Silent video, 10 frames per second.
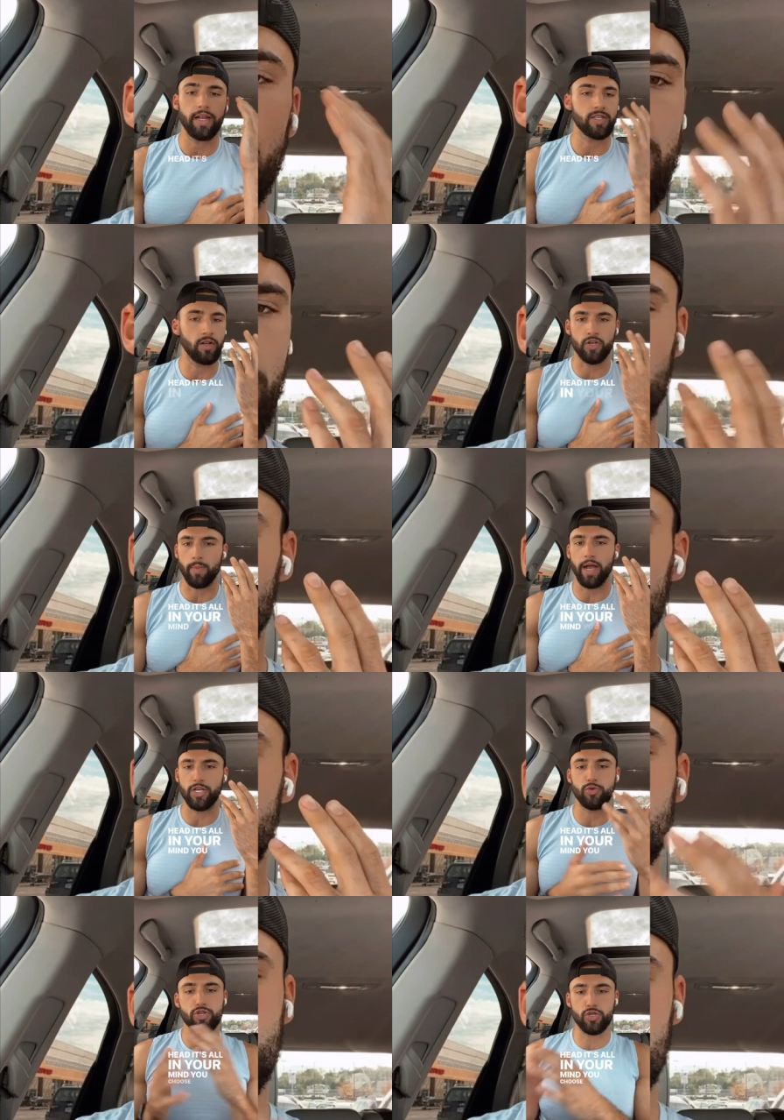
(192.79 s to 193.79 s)
It's all in your mind.
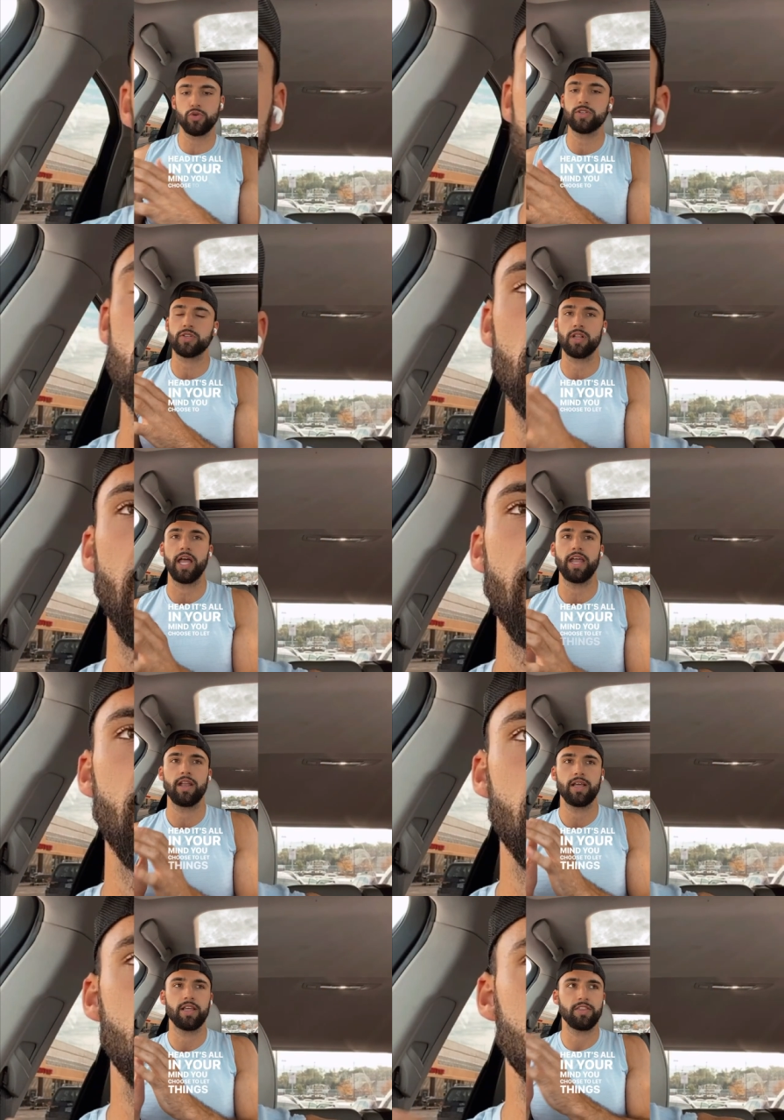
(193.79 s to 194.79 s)
You choose to let
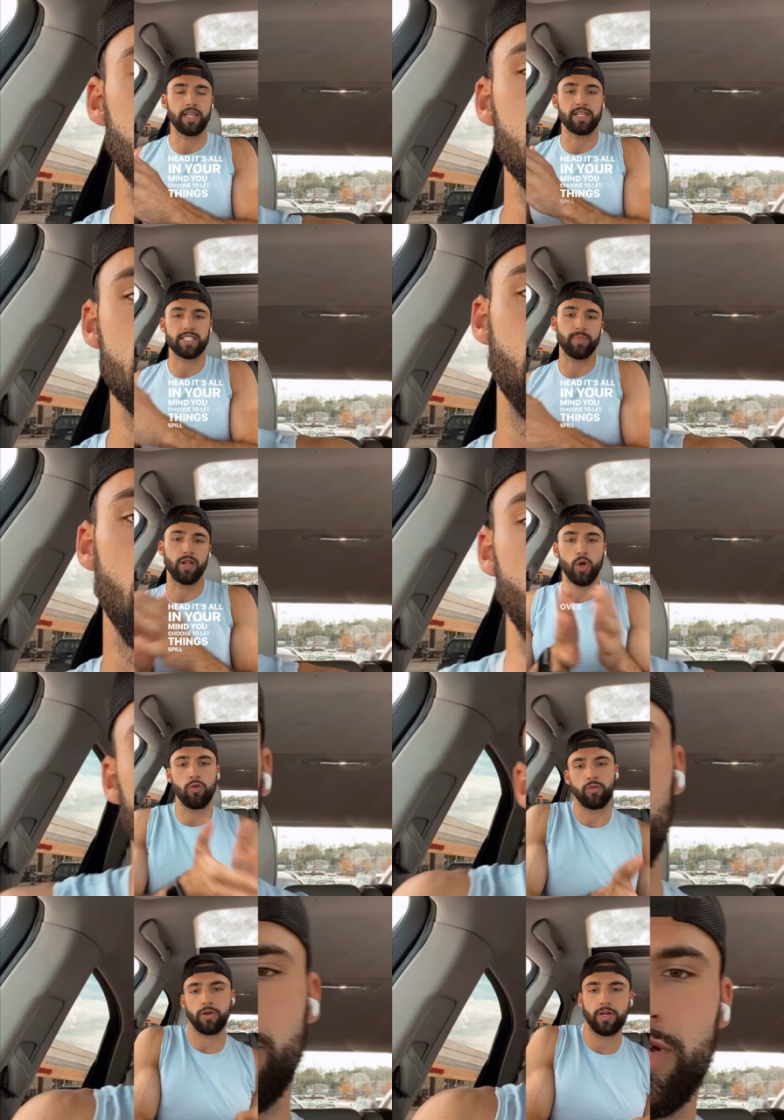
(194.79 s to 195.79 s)
things spill
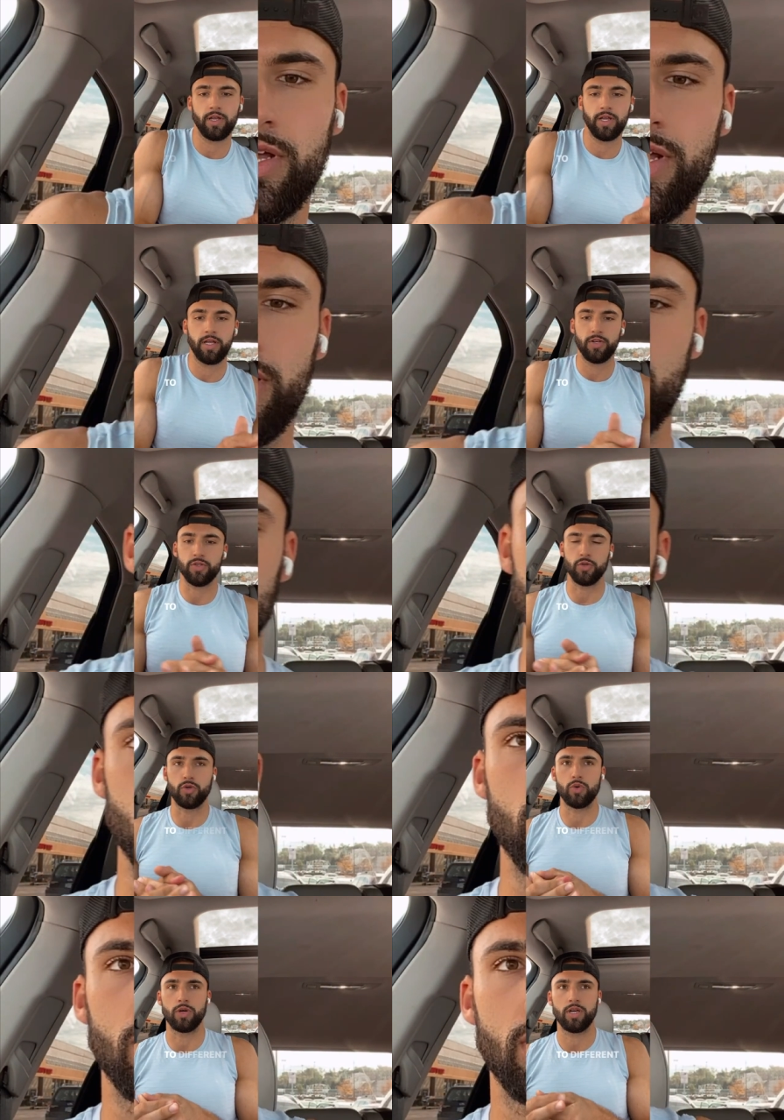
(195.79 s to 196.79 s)
over
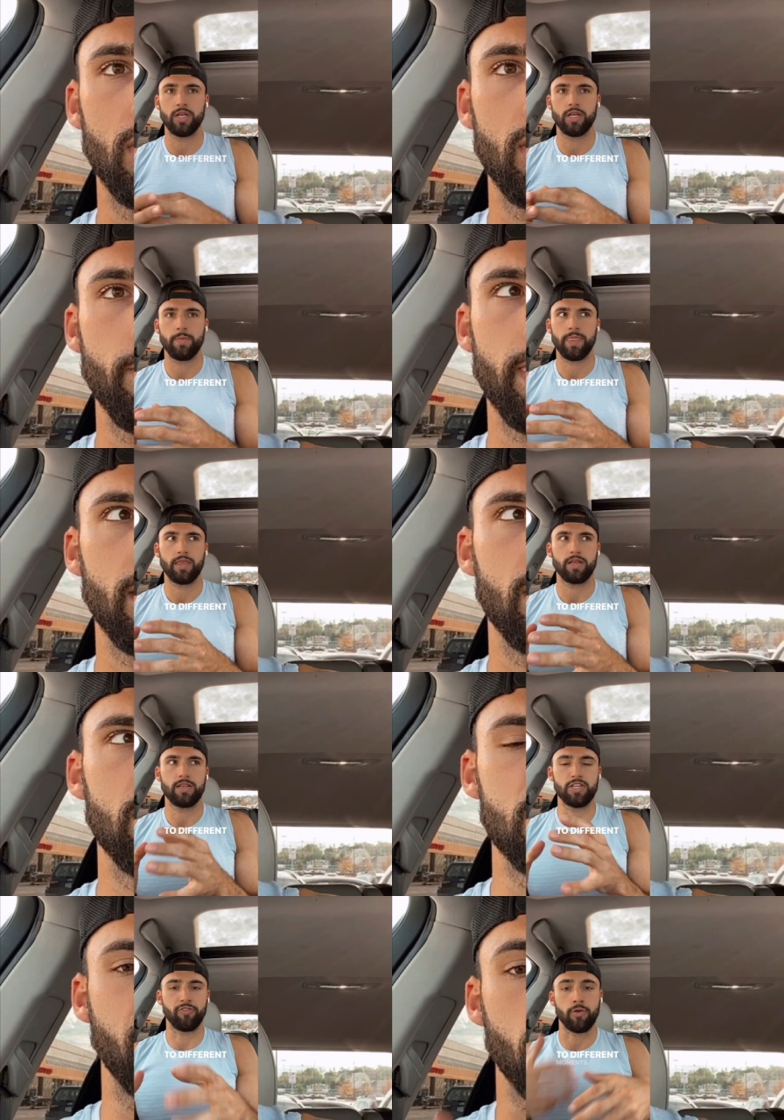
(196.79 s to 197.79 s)
to
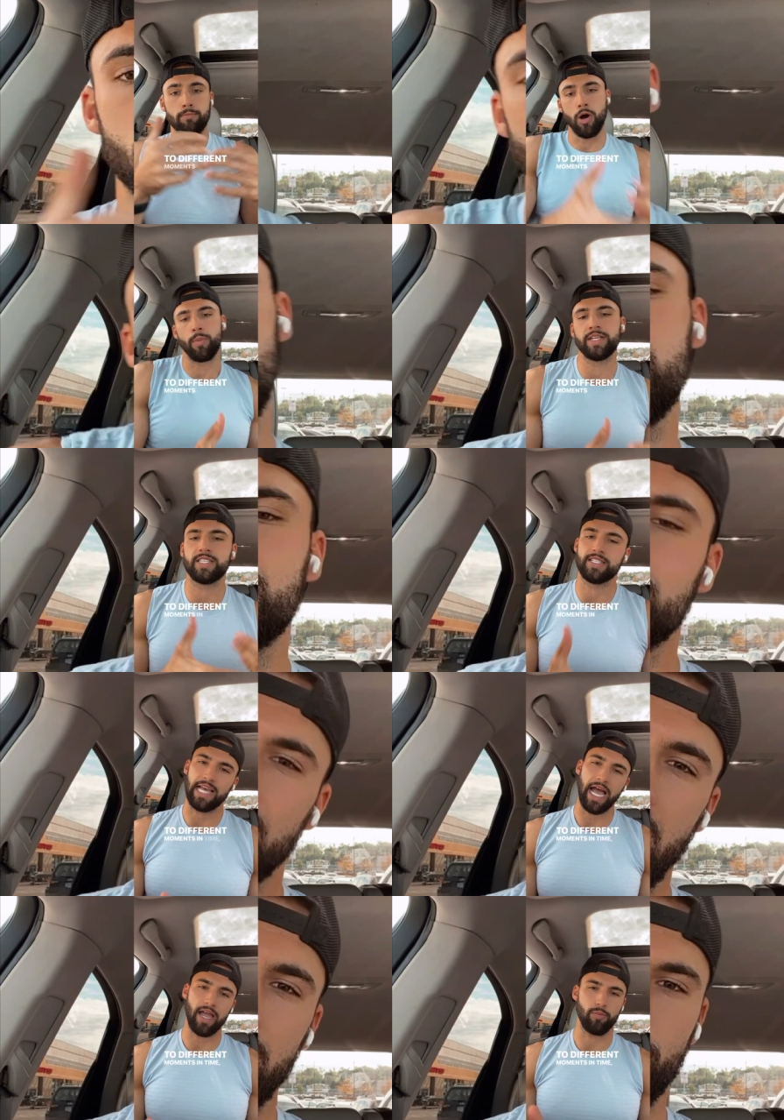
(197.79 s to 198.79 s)
different moments in
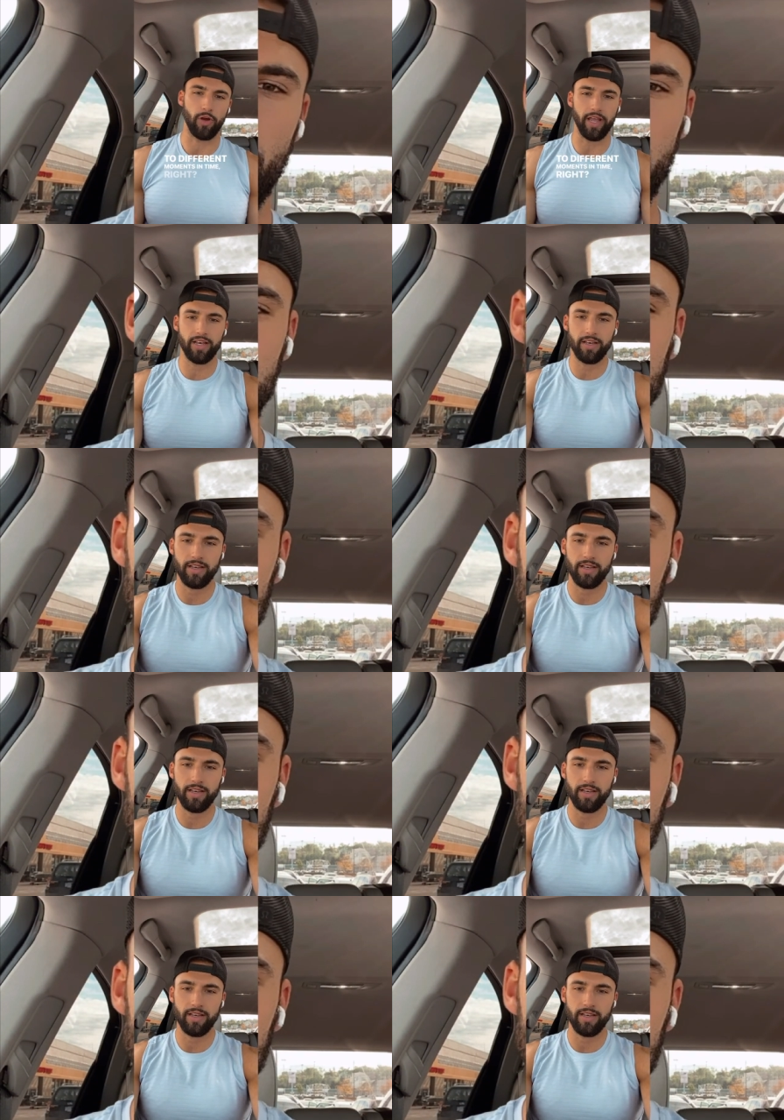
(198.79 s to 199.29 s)
time, right?